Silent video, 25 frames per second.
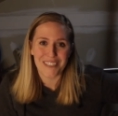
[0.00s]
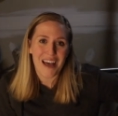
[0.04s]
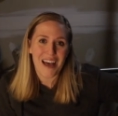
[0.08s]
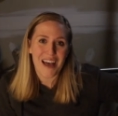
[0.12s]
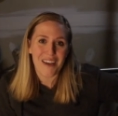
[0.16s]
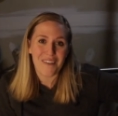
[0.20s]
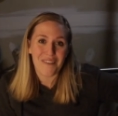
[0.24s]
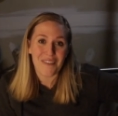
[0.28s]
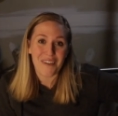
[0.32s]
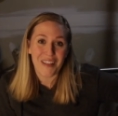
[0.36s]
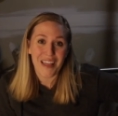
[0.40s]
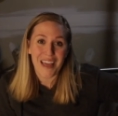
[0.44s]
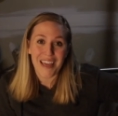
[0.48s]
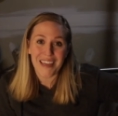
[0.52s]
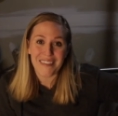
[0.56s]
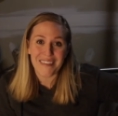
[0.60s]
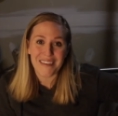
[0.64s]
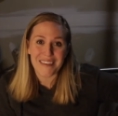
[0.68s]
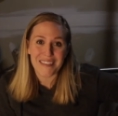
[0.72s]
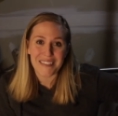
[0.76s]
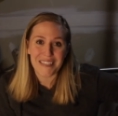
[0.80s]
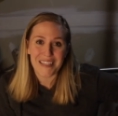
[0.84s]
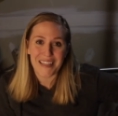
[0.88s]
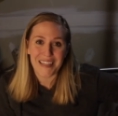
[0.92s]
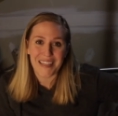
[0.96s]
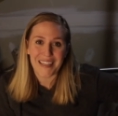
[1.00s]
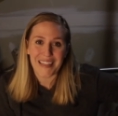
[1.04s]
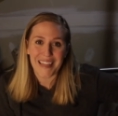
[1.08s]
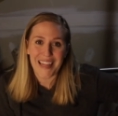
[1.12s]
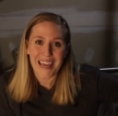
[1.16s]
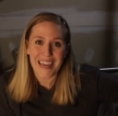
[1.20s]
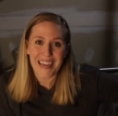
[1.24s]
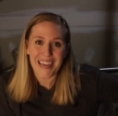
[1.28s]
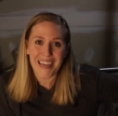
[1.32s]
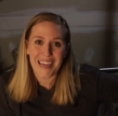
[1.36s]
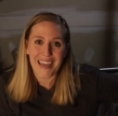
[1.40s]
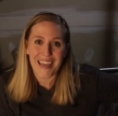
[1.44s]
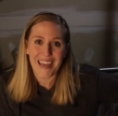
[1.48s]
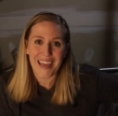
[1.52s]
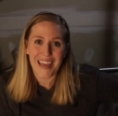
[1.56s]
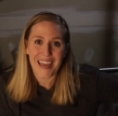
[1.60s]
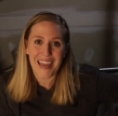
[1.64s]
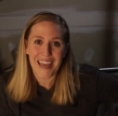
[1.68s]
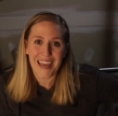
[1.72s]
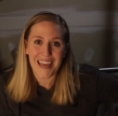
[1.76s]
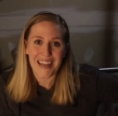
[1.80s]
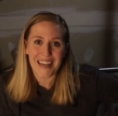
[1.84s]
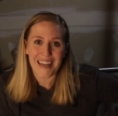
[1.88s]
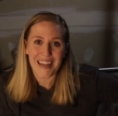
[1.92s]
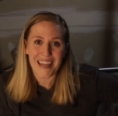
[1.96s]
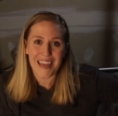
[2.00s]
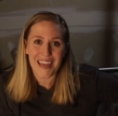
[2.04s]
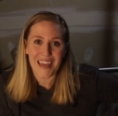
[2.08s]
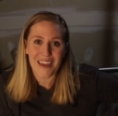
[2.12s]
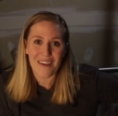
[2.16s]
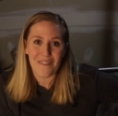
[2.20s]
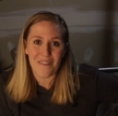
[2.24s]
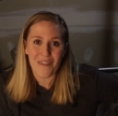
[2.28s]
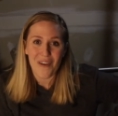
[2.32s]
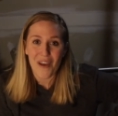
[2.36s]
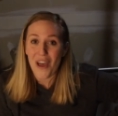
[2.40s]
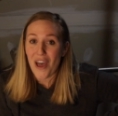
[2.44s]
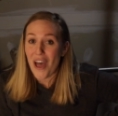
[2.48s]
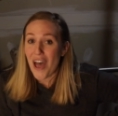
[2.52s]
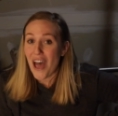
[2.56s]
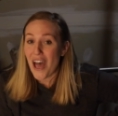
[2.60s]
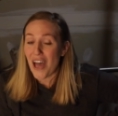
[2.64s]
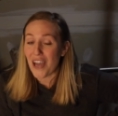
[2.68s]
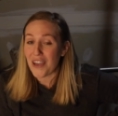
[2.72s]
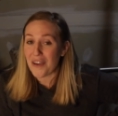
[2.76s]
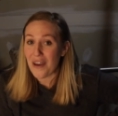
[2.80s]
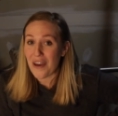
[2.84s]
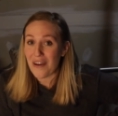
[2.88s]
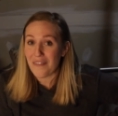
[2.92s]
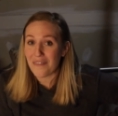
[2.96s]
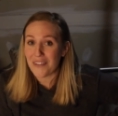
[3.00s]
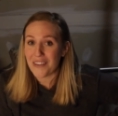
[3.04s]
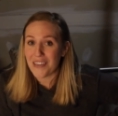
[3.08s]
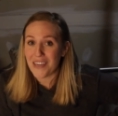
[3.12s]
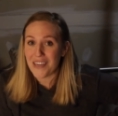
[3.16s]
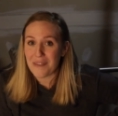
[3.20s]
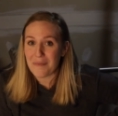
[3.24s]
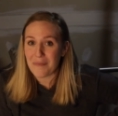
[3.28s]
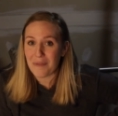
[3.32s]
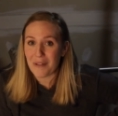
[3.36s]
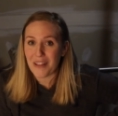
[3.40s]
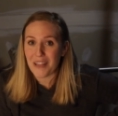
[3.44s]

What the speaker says: If you like this, click like, and if you haven't yet,